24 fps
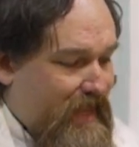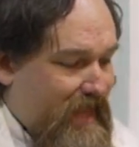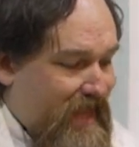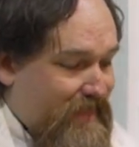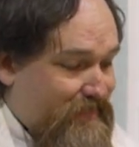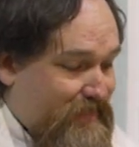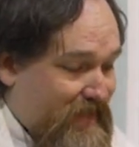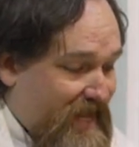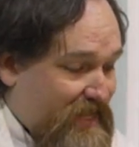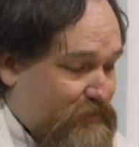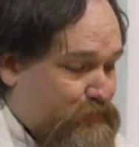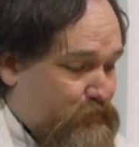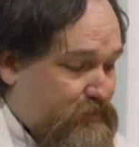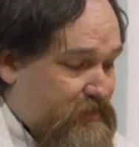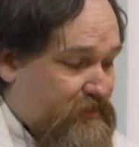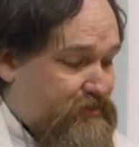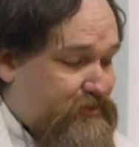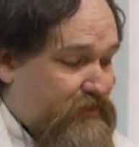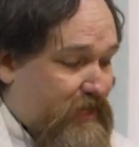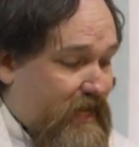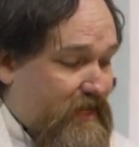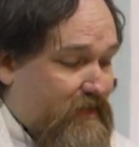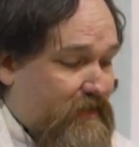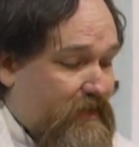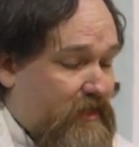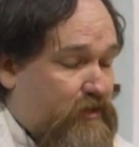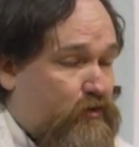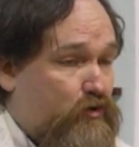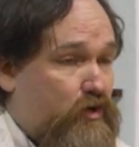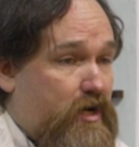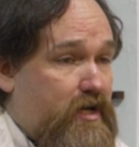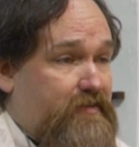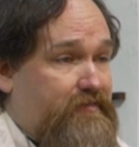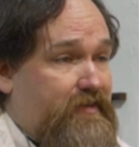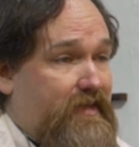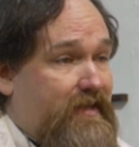And that's what the sign of the
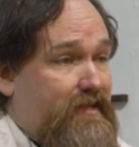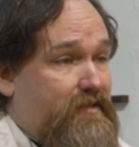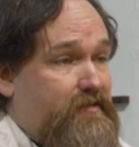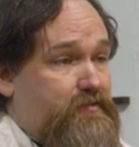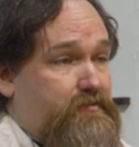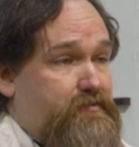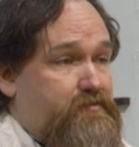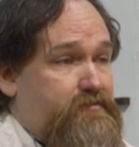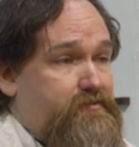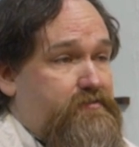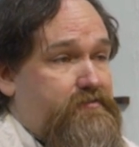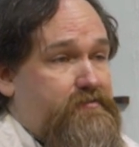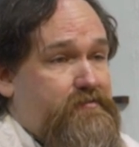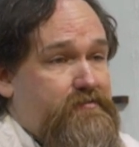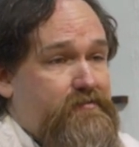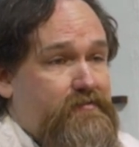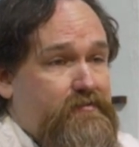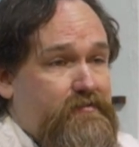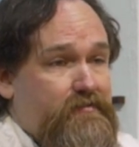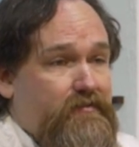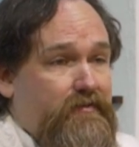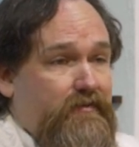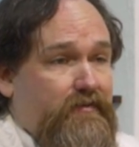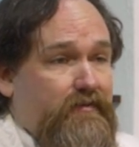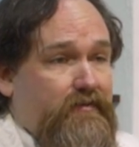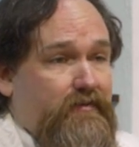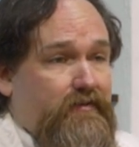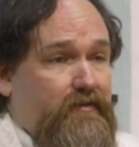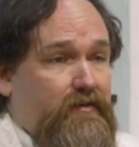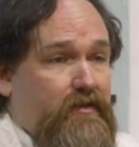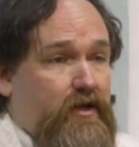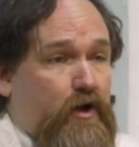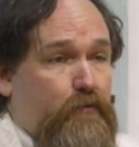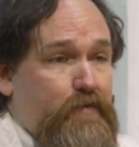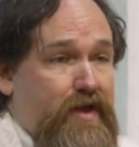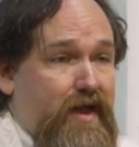cross is.
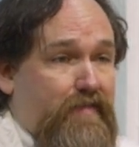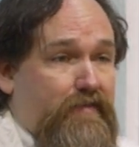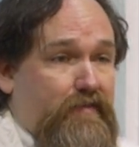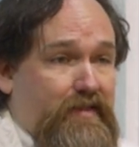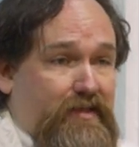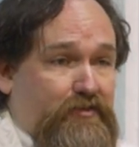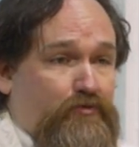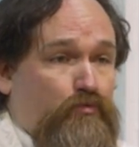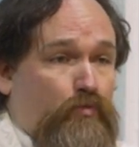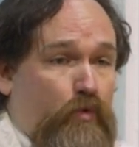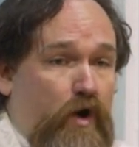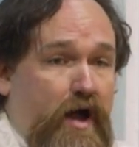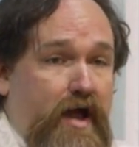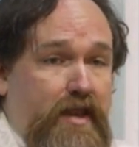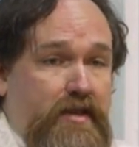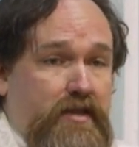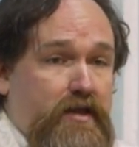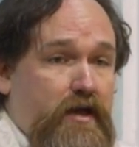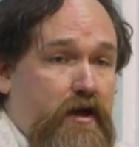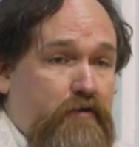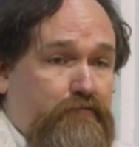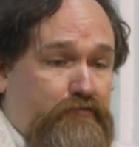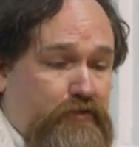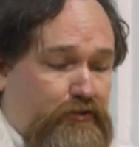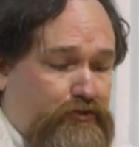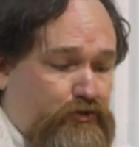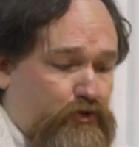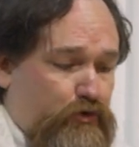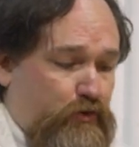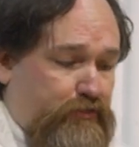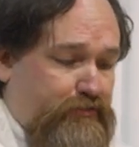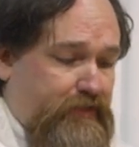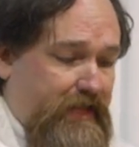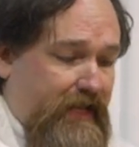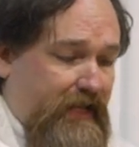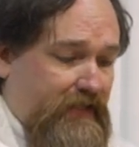Or rather, that's one of the
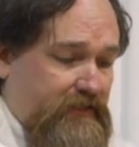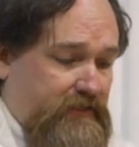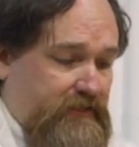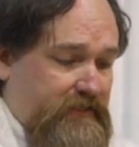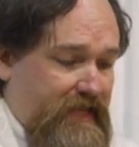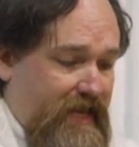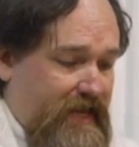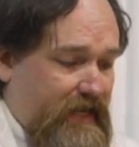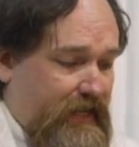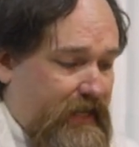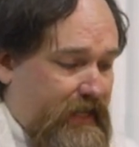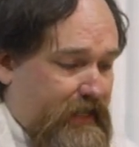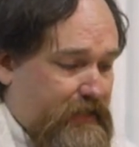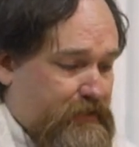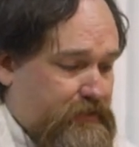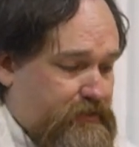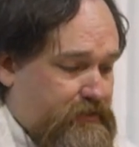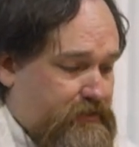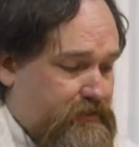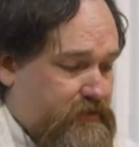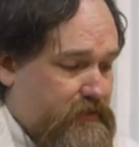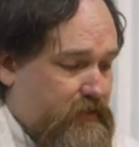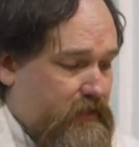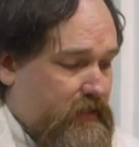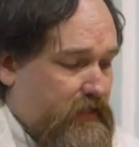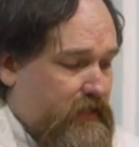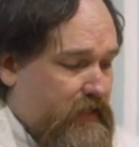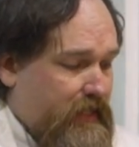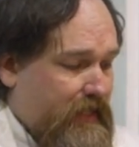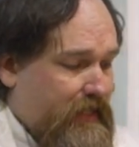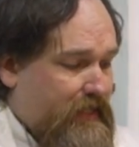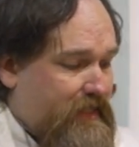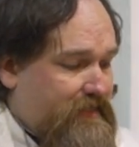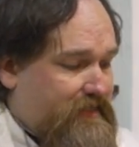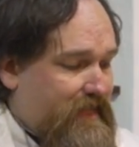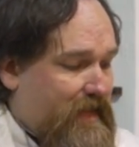two things that it is
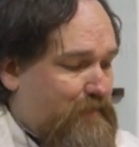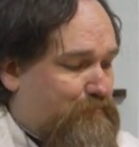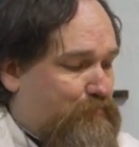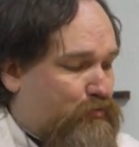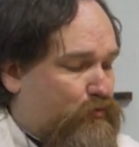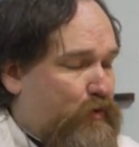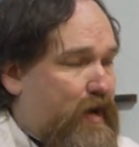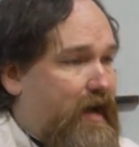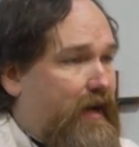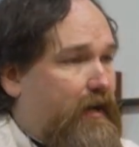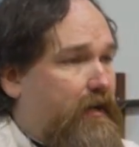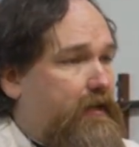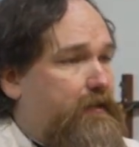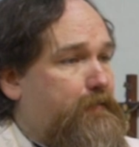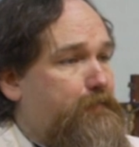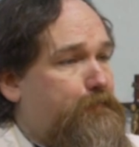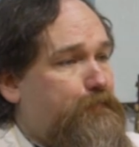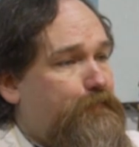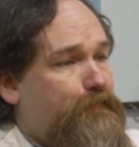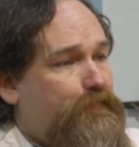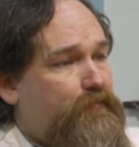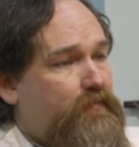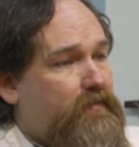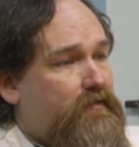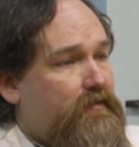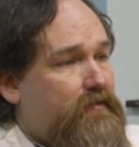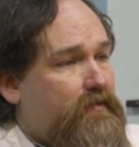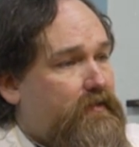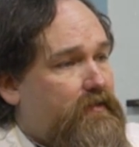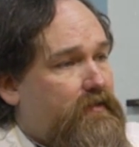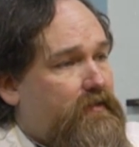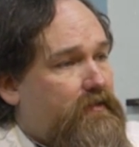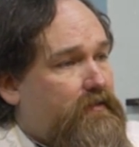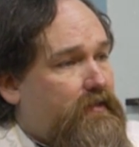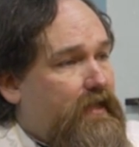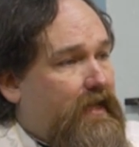it is a prayer
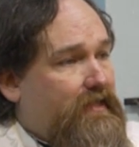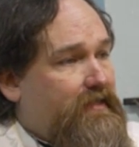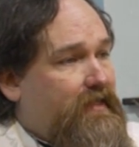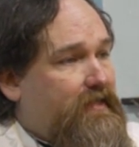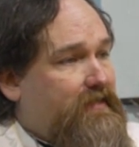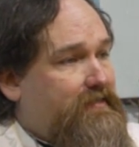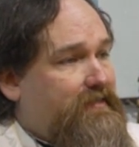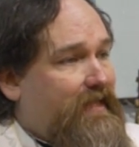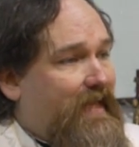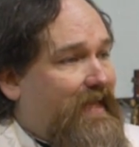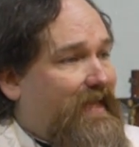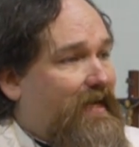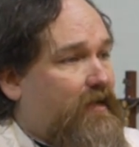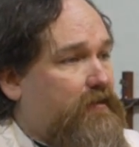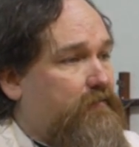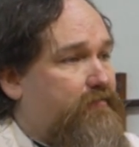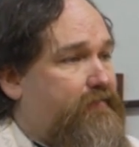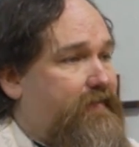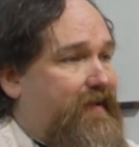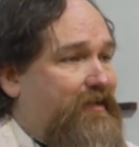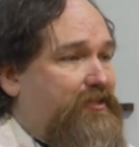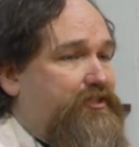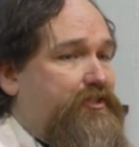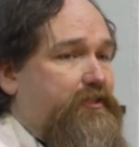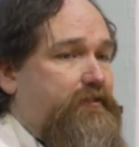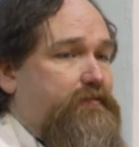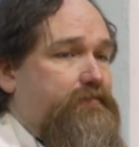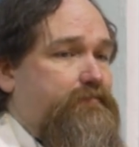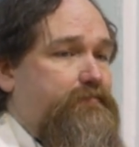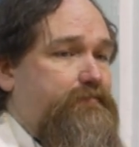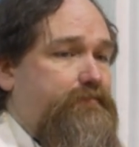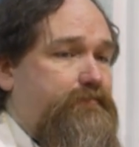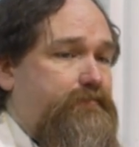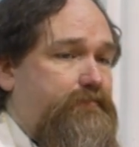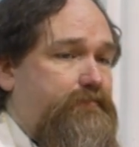and it is a confession.